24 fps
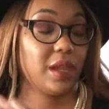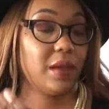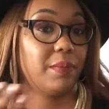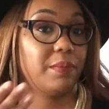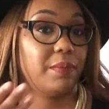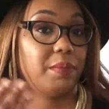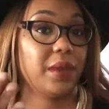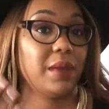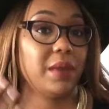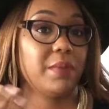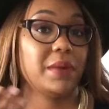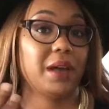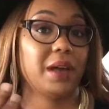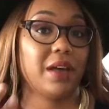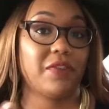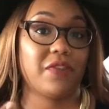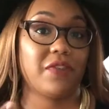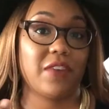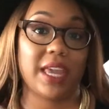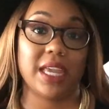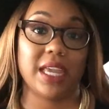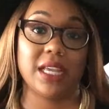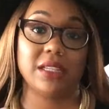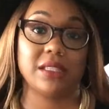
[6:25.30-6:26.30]
beat my
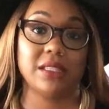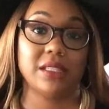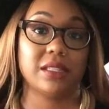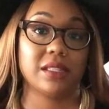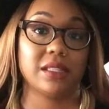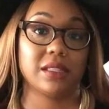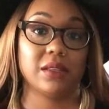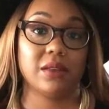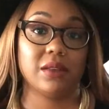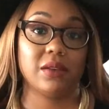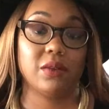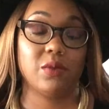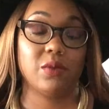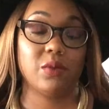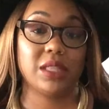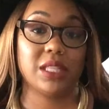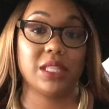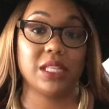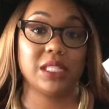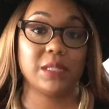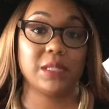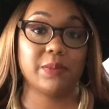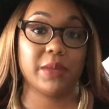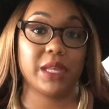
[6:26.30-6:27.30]
face with
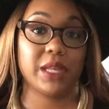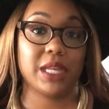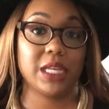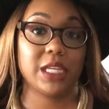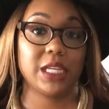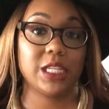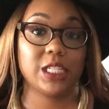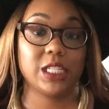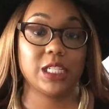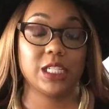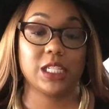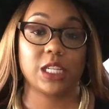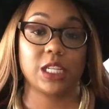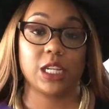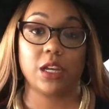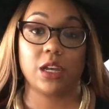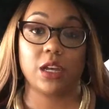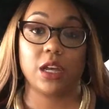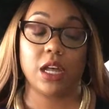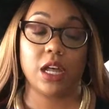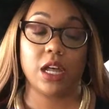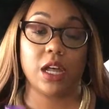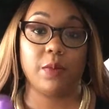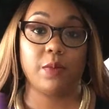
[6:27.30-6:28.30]
a sponge,
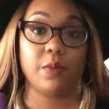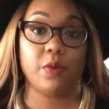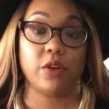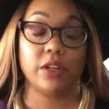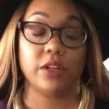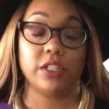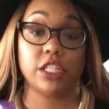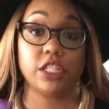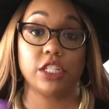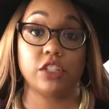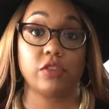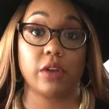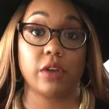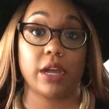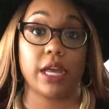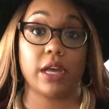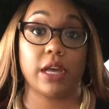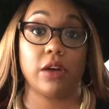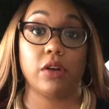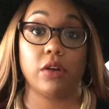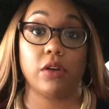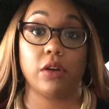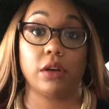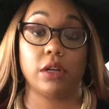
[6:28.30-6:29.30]
or just try,
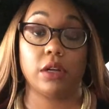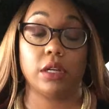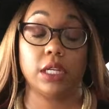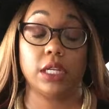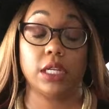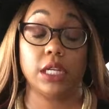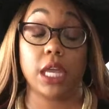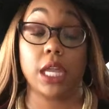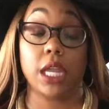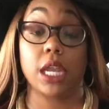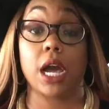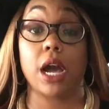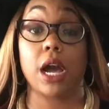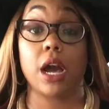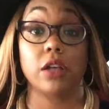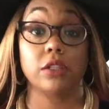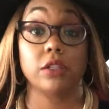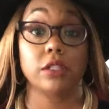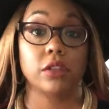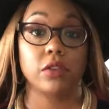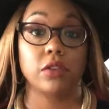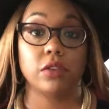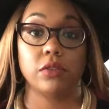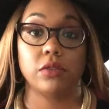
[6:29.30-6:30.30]
and I
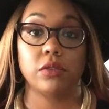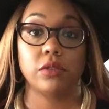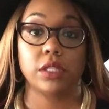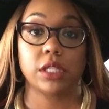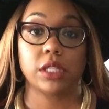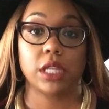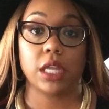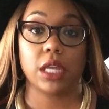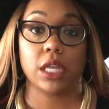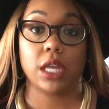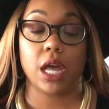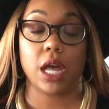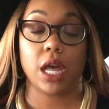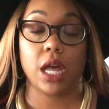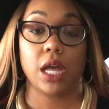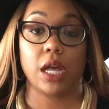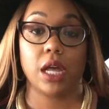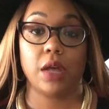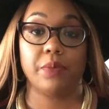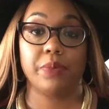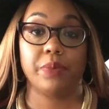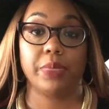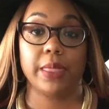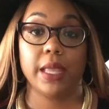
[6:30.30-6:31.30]
also use
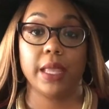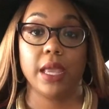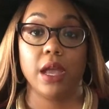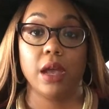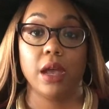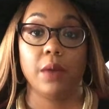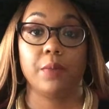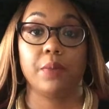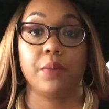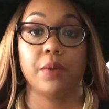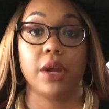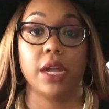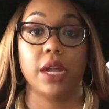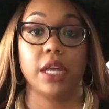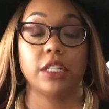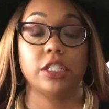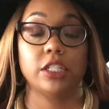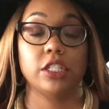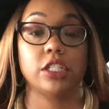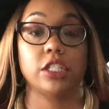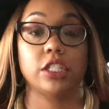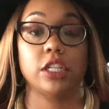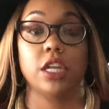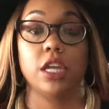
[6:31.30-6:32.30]
the
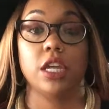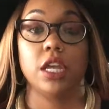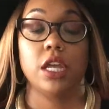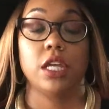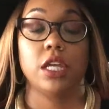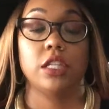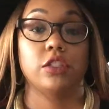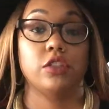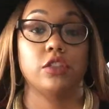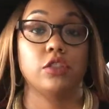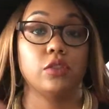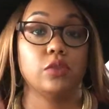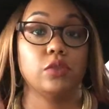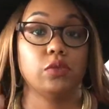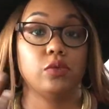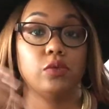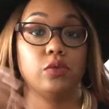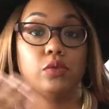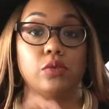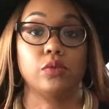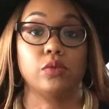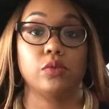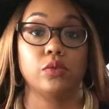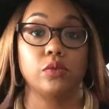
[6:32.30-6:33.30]
brush,
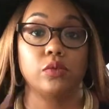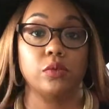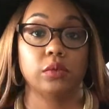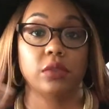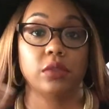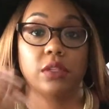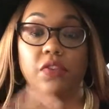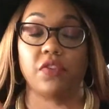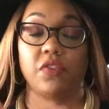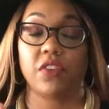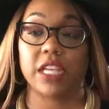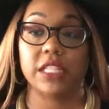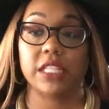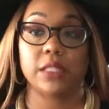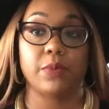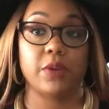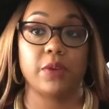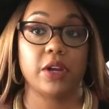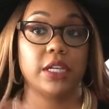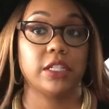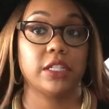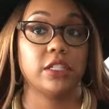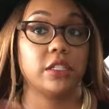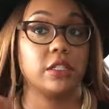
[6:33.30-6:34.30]
to the face
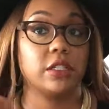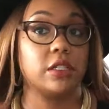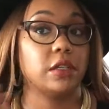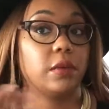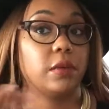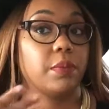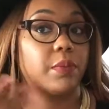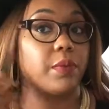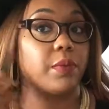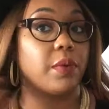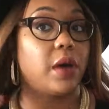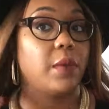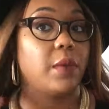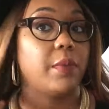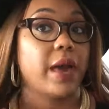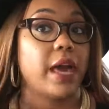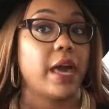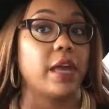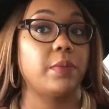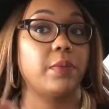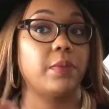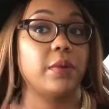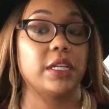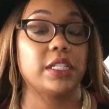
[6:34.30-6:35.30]
brush,
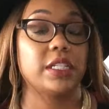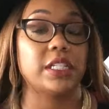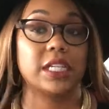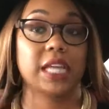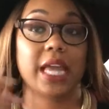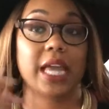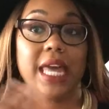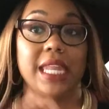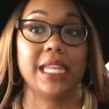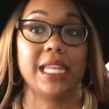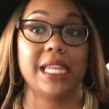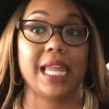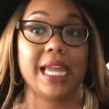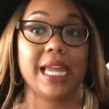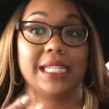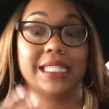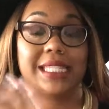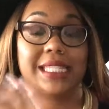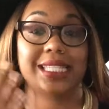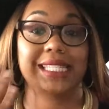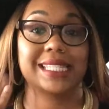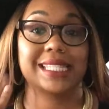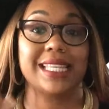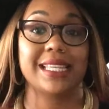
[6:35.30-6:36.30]
powder brush, to kind of like
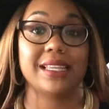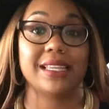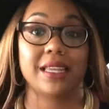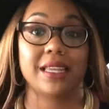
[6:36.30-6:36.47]
just